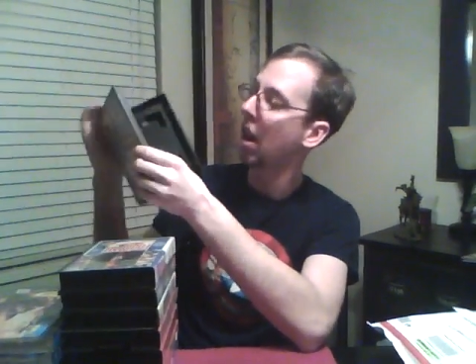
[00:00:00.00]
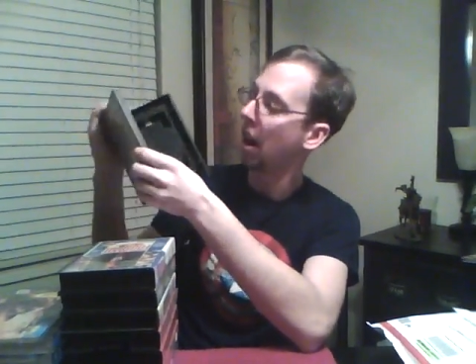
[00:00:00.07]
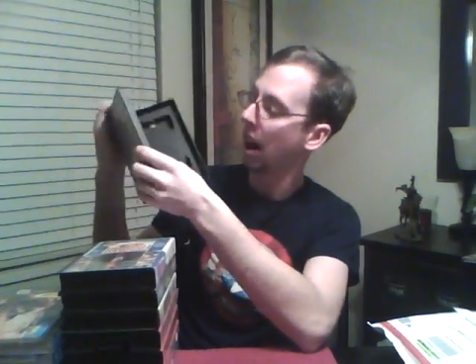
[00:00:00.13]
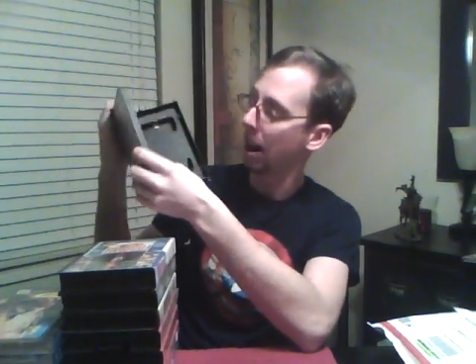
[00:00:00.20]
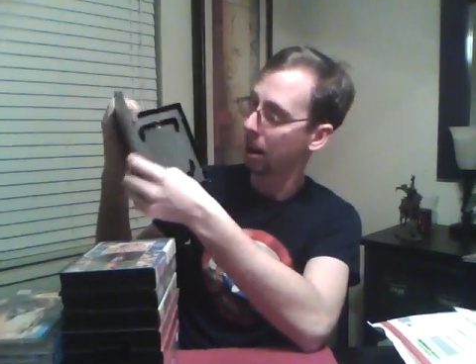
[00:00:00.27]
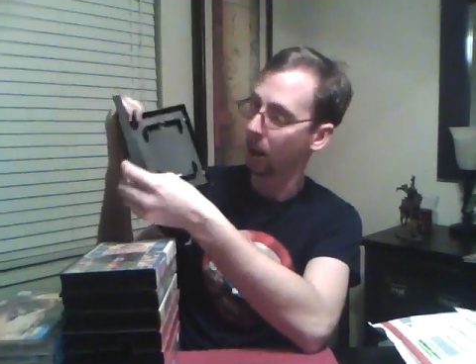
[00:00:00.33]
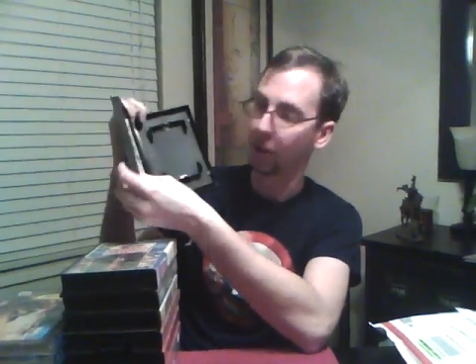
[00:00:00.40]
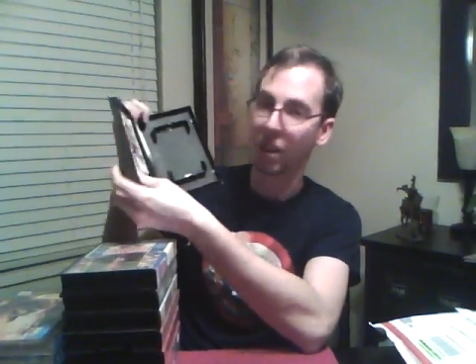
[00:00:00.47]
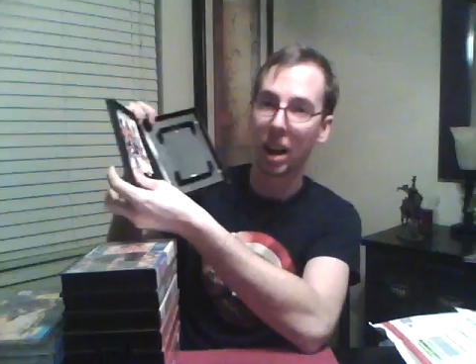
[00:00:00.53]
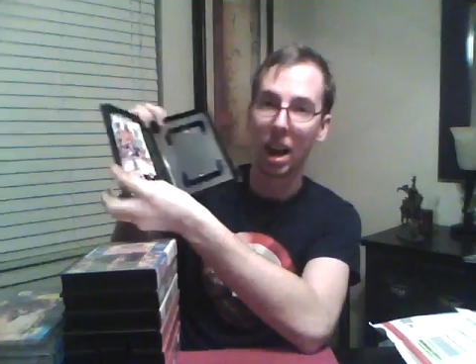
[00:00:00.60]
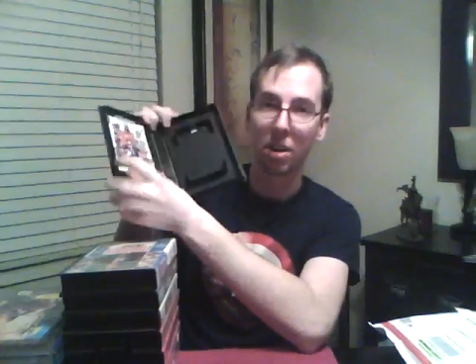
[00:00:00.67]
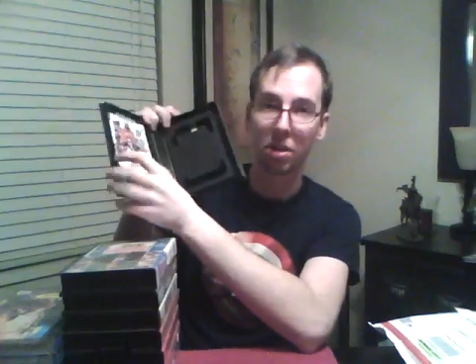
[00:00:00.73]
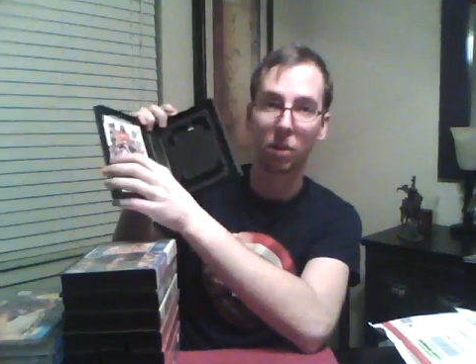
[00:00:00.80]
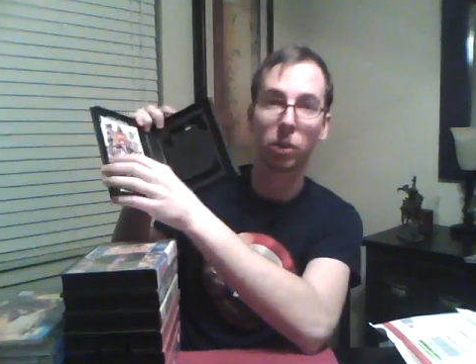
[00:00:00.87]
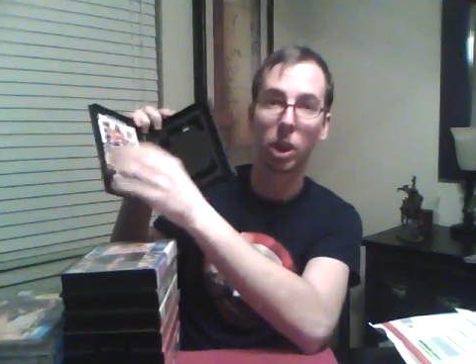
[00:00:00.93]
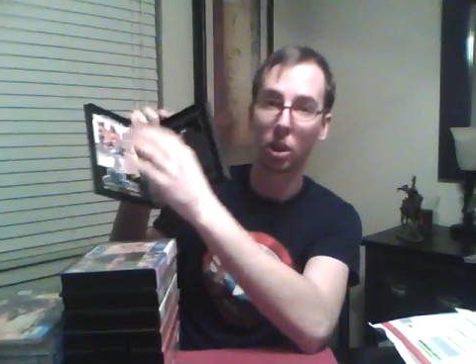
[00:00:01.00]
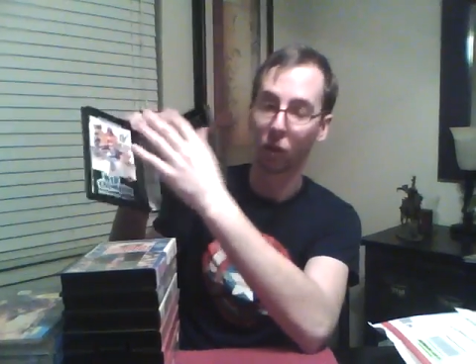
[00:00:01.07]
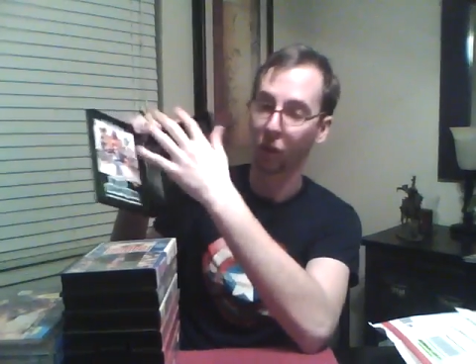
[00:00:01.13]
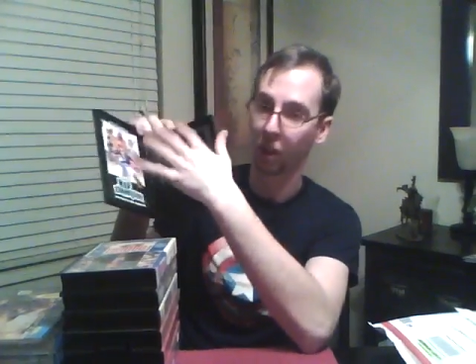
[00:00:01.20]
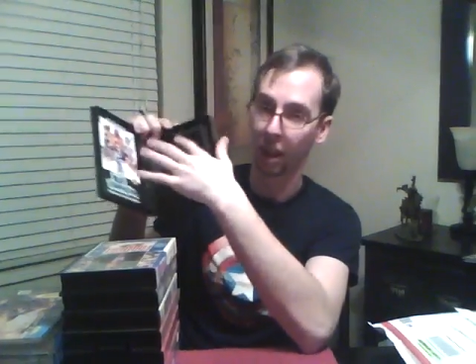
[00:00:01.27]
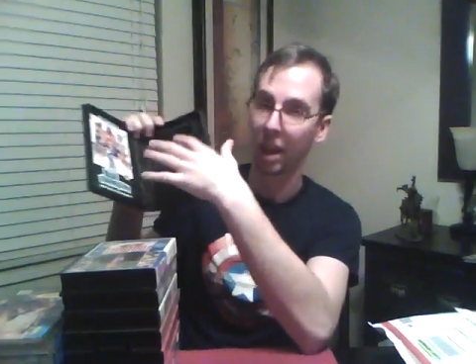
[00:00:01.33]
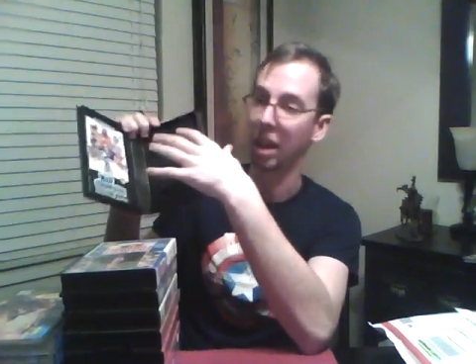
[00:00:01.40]
I definitely asked him just for
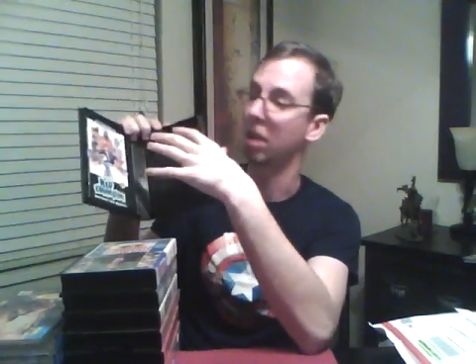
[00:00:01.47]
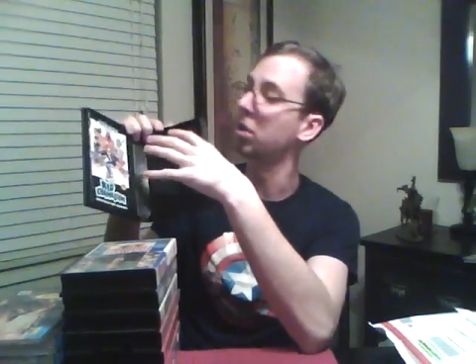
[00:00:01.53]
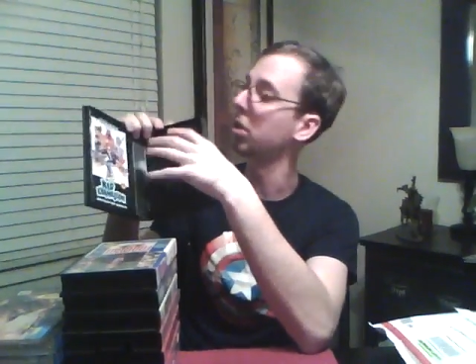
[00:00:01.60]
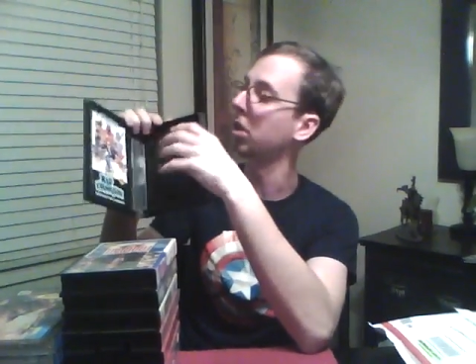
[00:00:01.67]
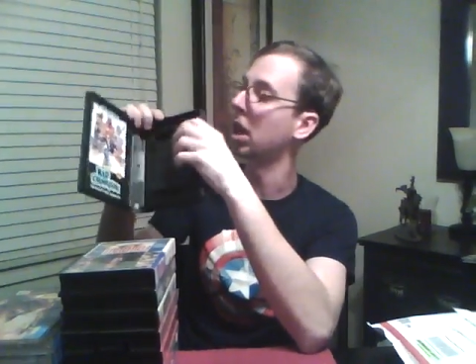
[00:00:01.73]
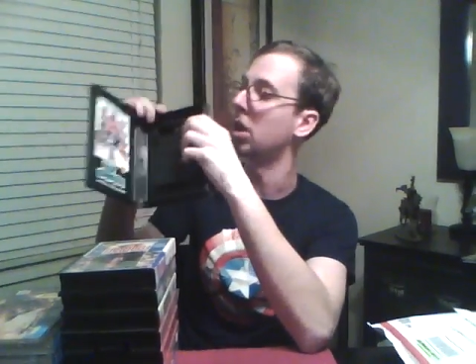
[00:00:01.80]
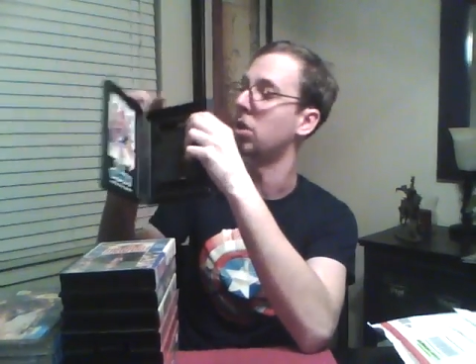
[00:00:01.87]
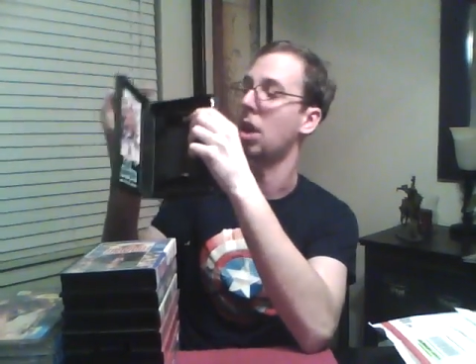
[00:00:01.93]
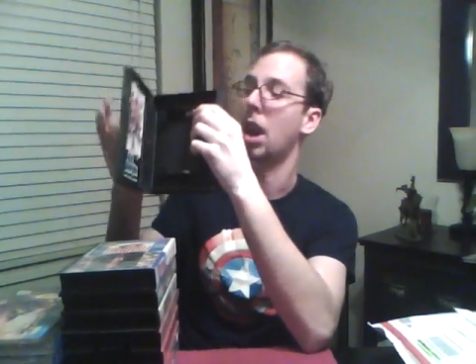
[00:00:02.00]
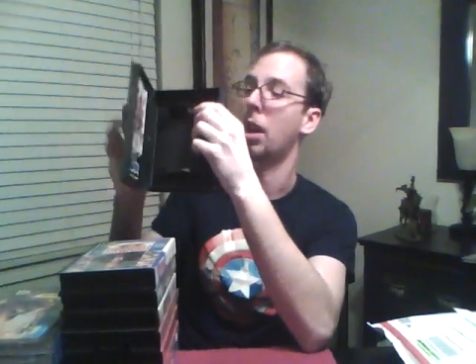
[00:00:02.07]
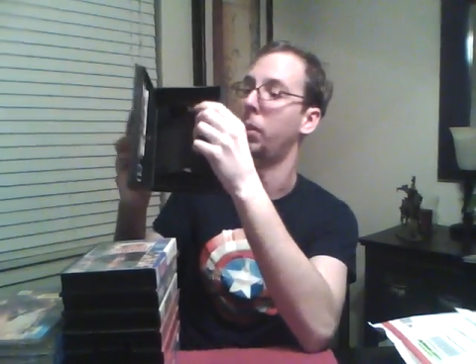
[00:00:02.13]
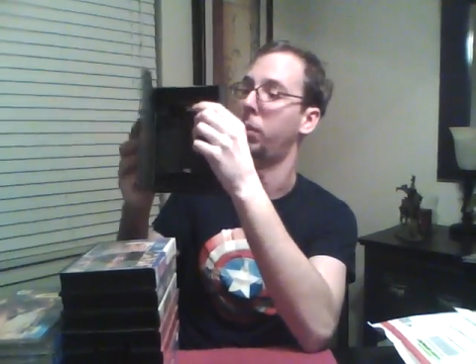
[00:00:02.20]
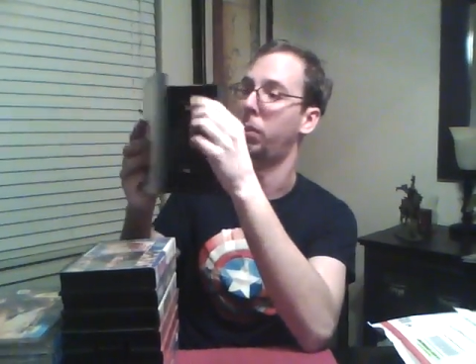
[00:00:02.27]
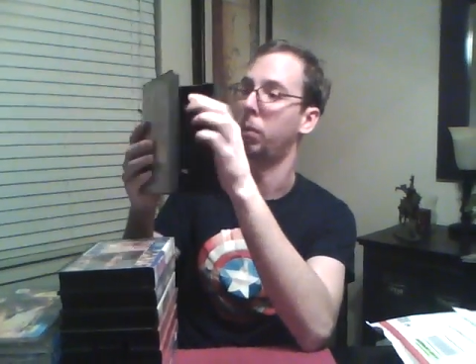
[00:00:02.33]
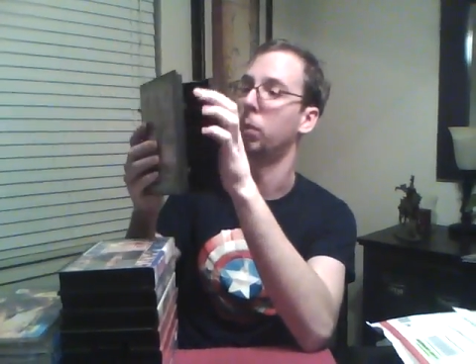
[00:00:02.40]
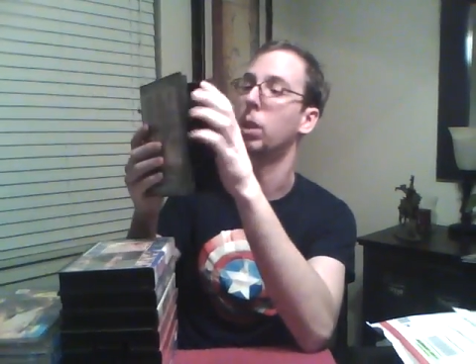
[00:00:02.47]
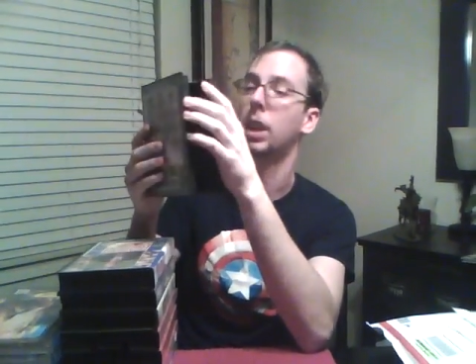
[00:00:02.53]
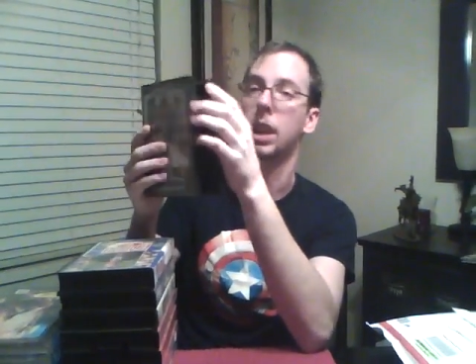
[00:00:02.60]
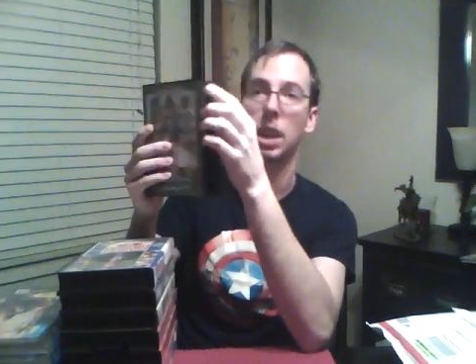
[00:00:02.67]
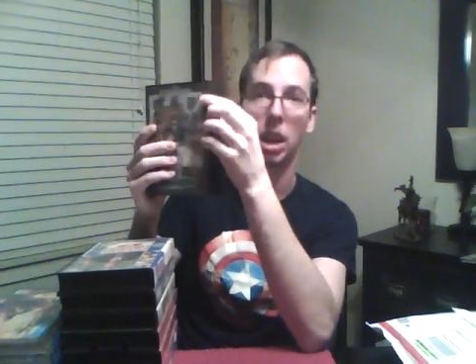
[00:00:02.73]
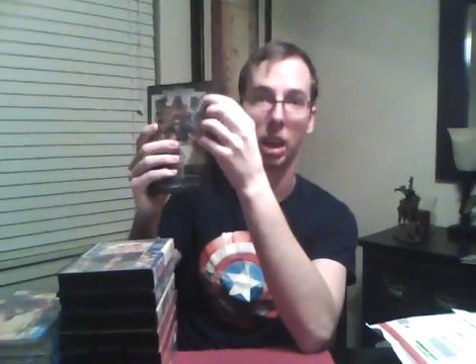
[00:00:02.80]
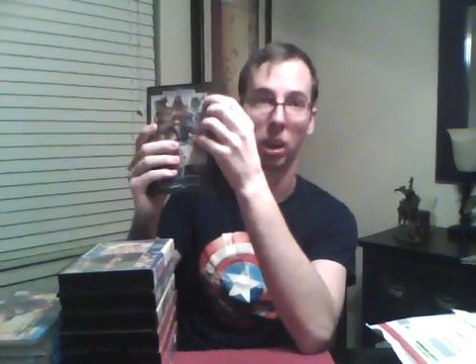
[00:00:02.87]
this because I'm
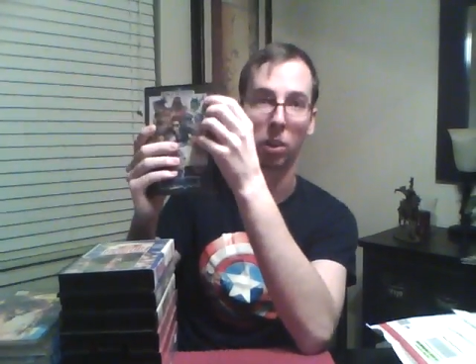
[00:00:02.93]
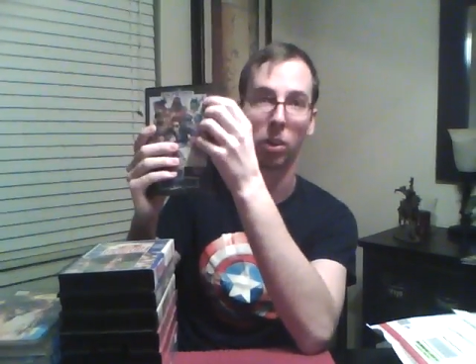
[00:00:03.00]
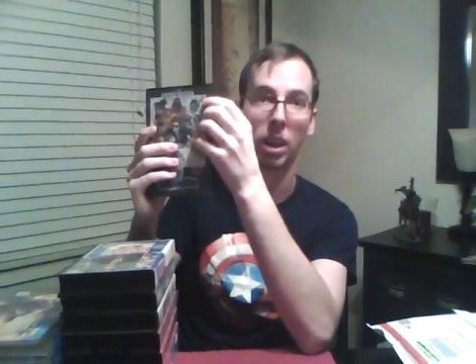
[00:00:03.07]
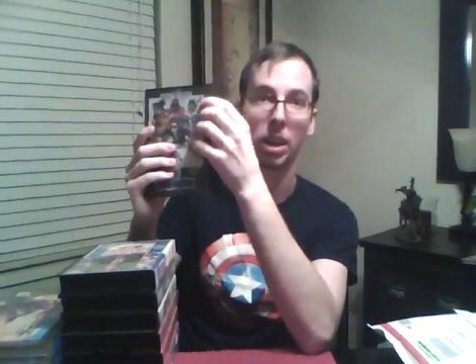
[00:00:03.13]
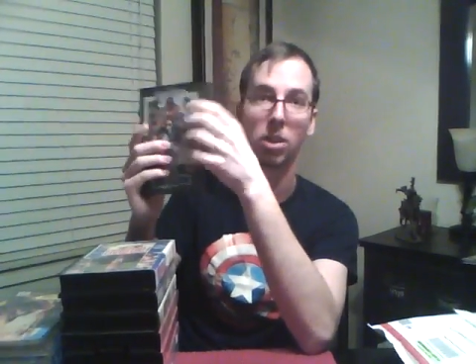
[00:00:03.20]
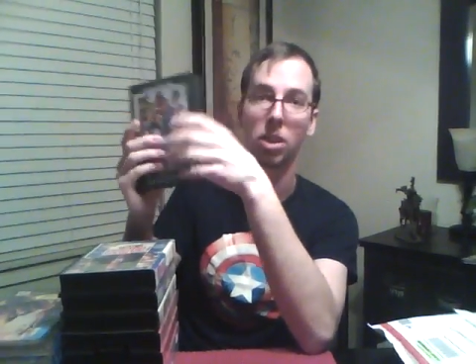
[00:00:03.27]
looking to increase.